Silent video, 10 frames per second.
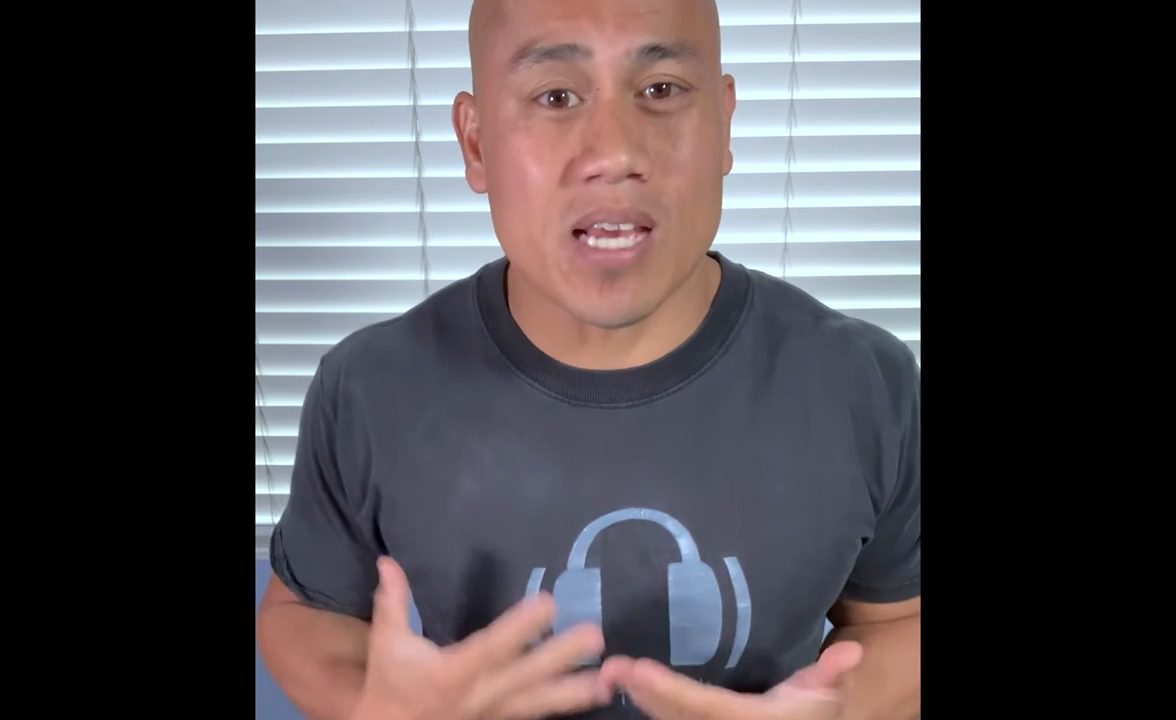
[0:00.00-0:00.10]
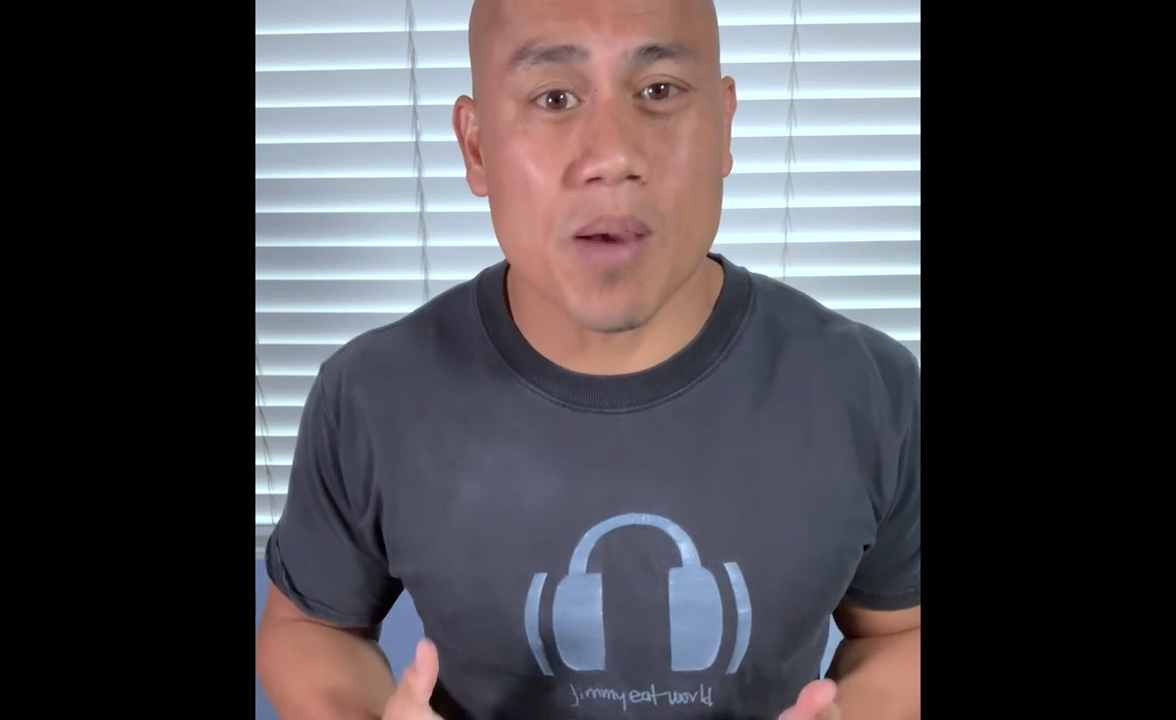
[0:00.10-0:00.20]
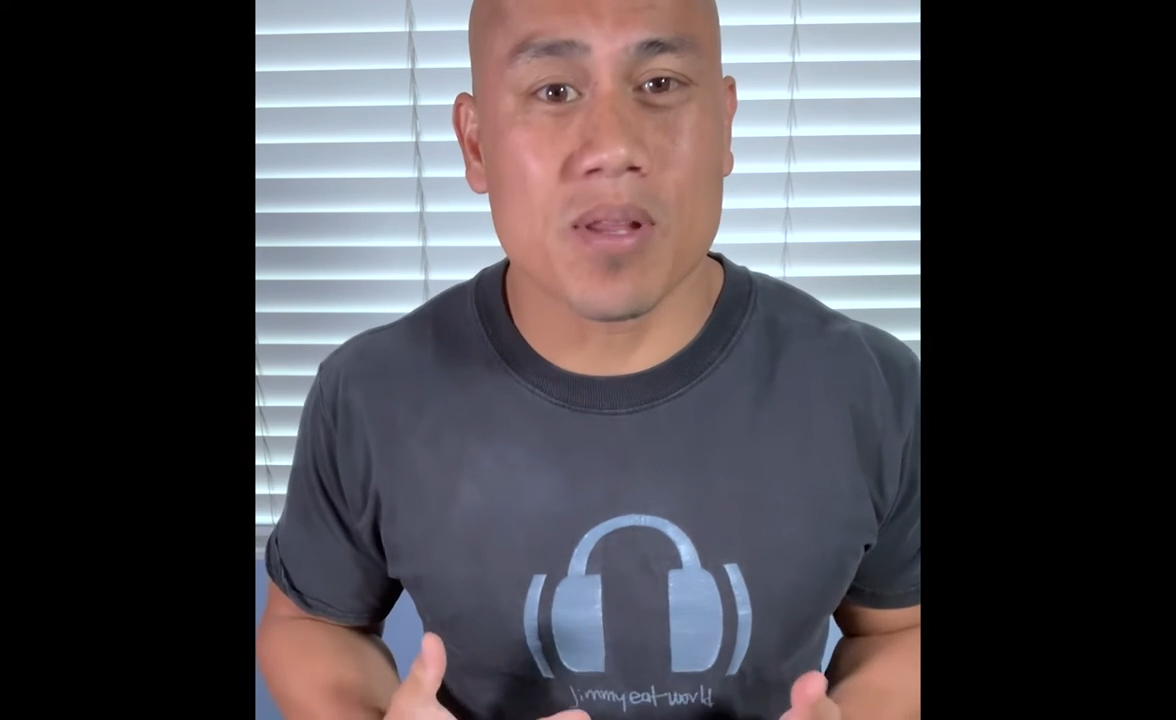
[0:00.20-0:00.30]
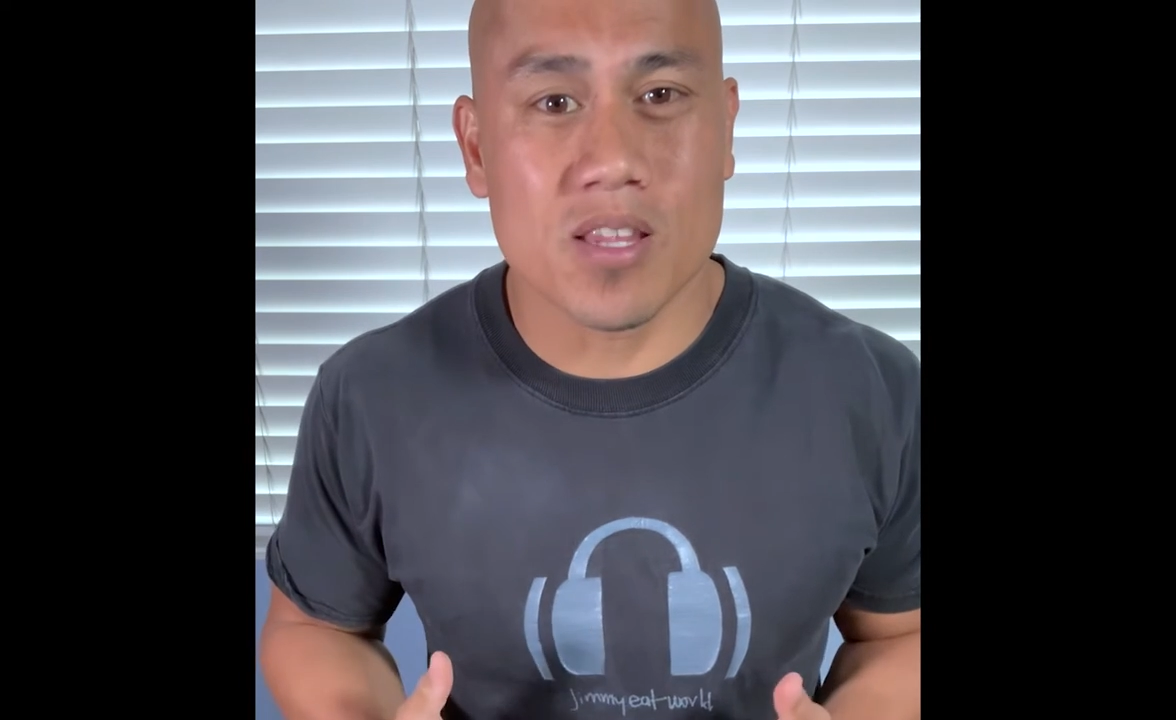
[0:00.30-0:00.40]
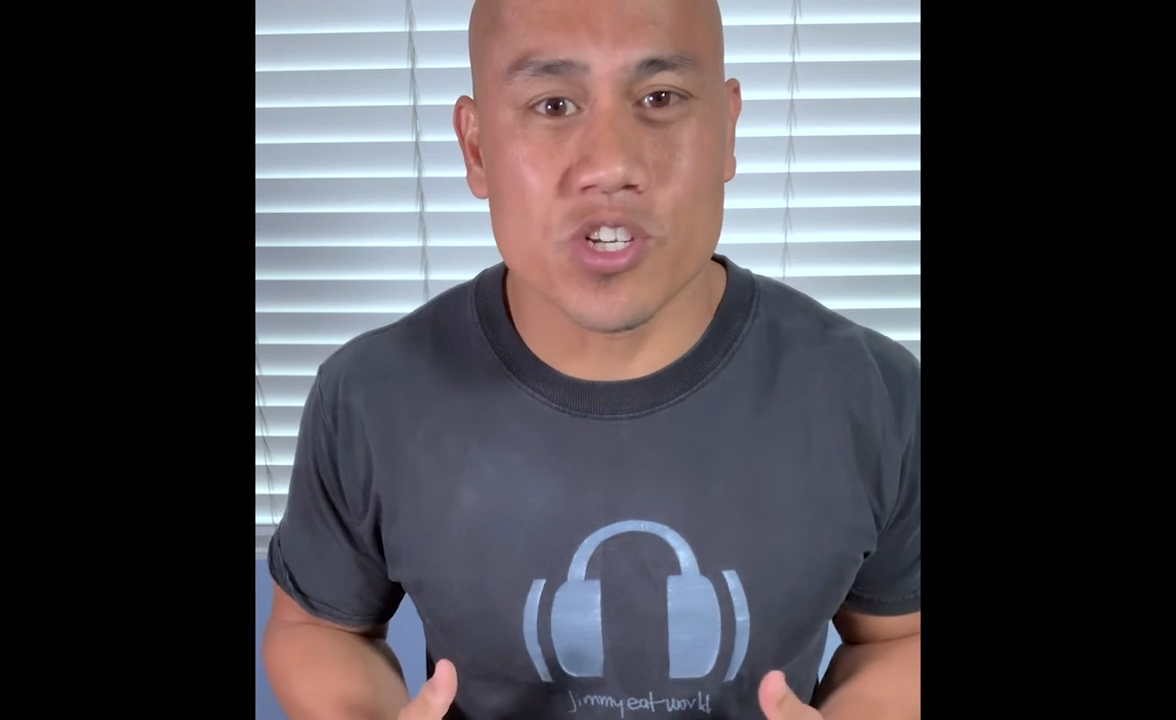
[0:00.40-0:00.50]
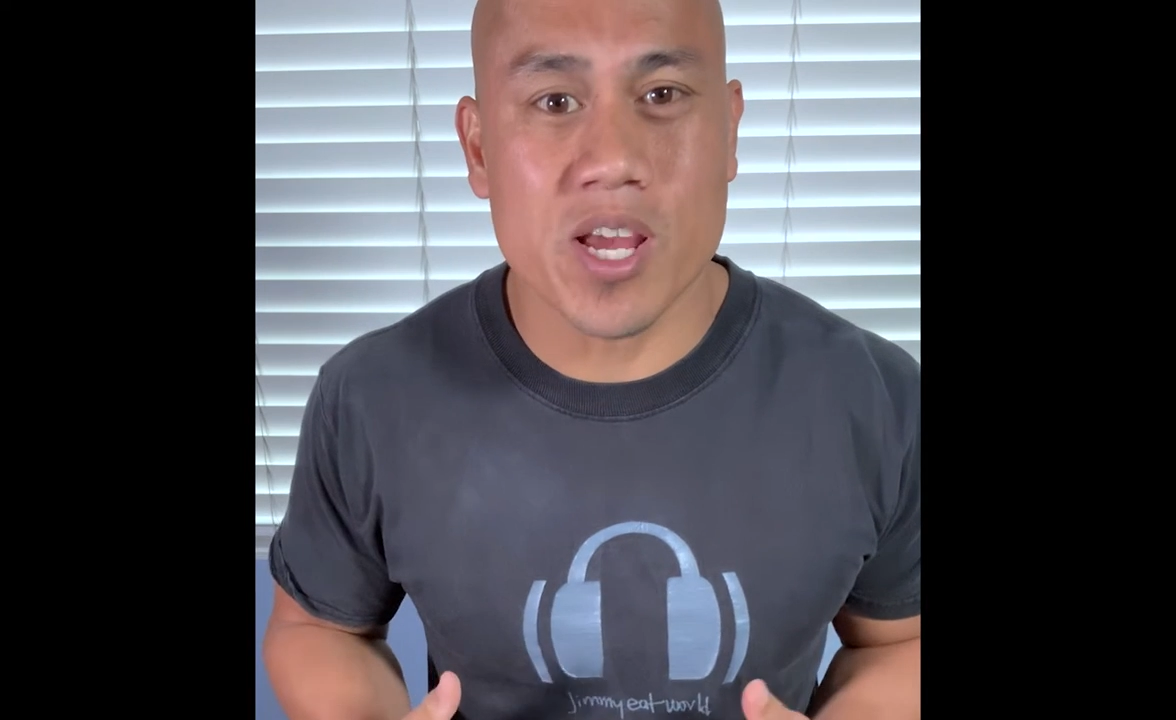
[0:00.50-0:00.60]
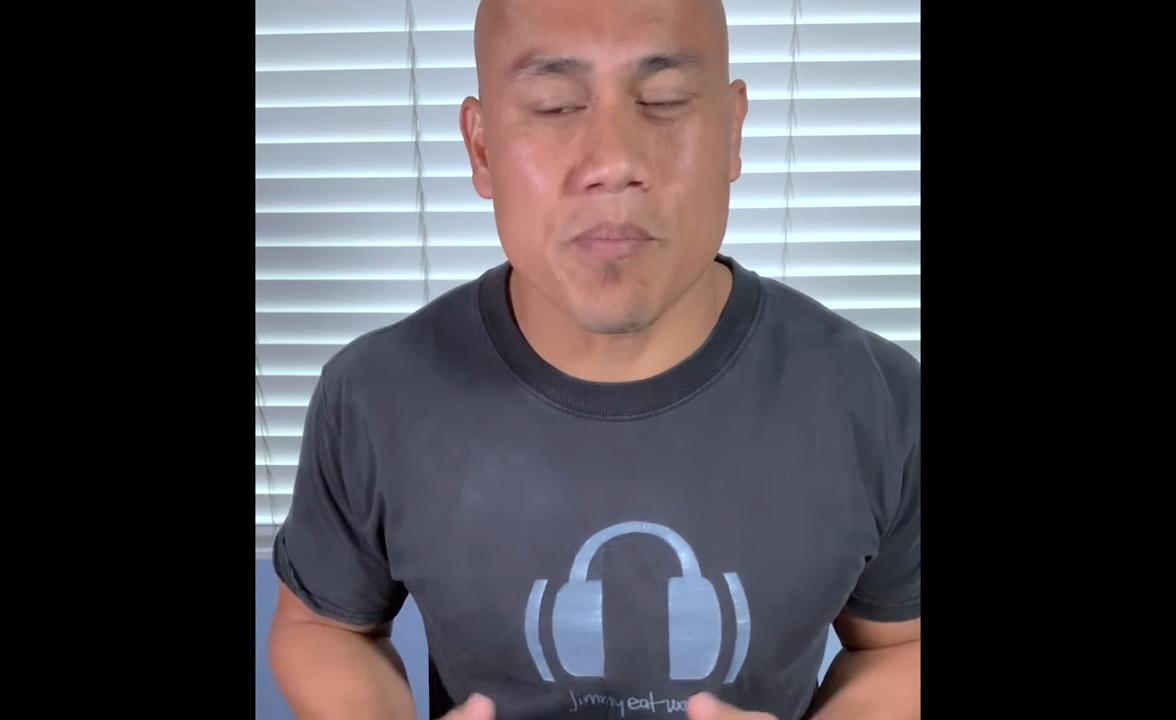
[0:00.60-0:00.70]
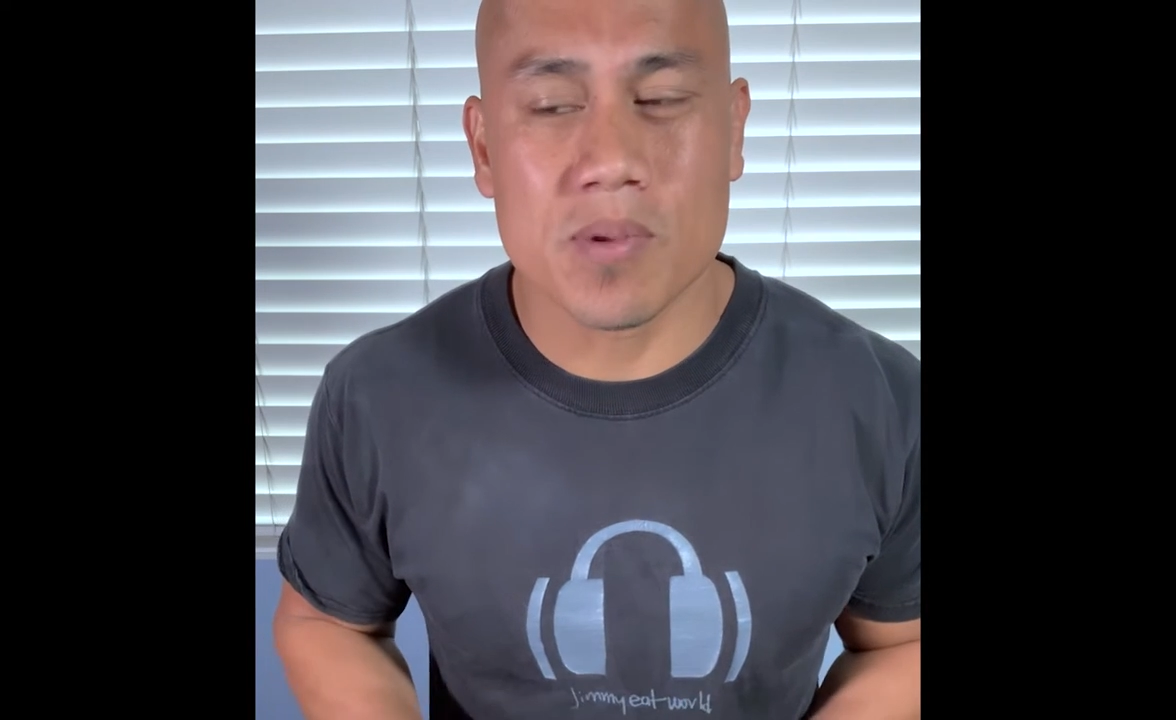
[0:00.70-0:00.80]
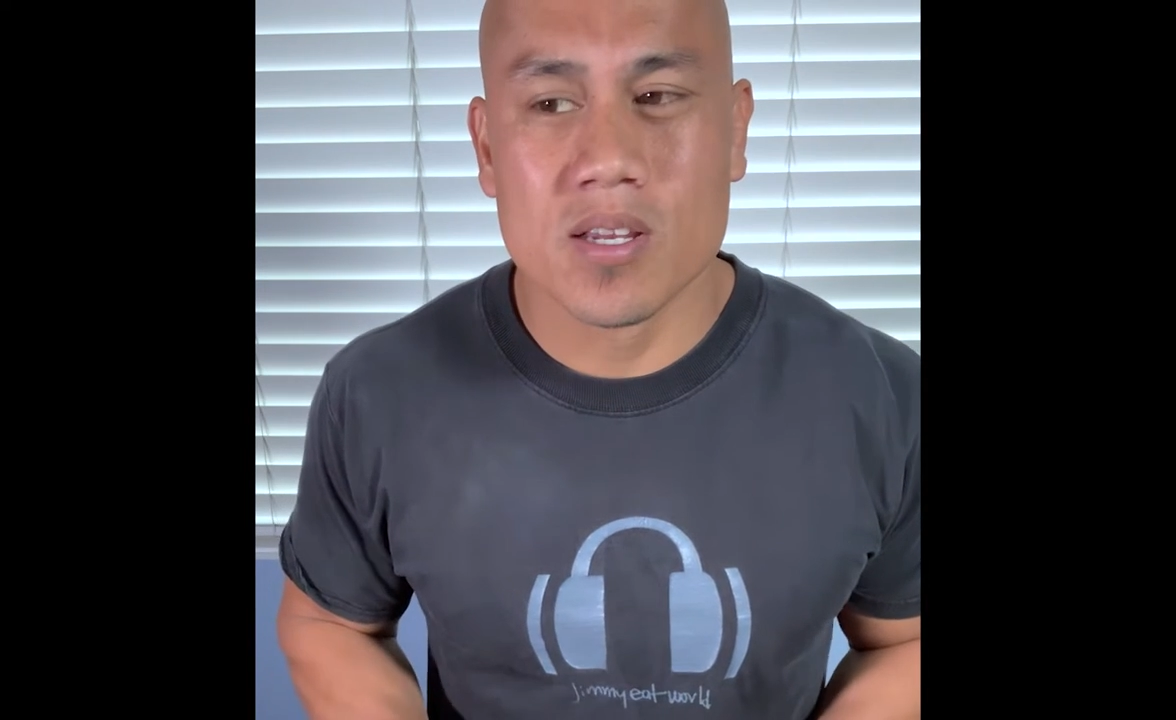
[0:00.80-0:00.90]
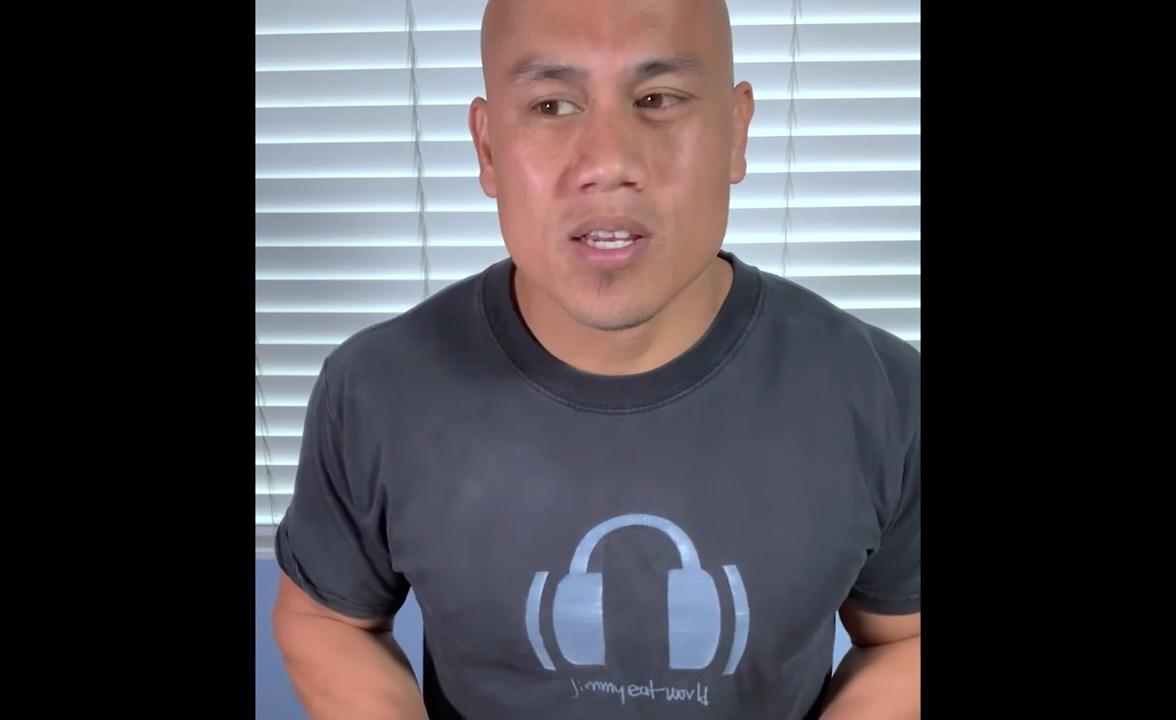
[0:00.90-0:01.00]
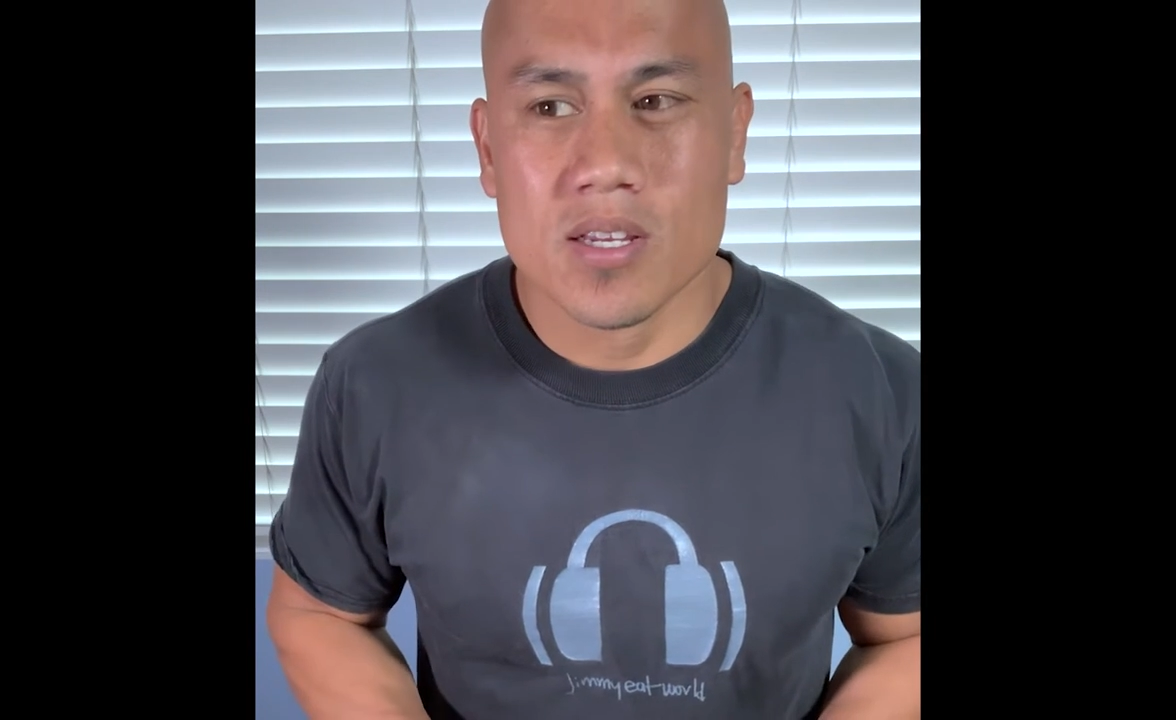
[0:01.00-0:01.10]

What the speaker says: they come into the gym?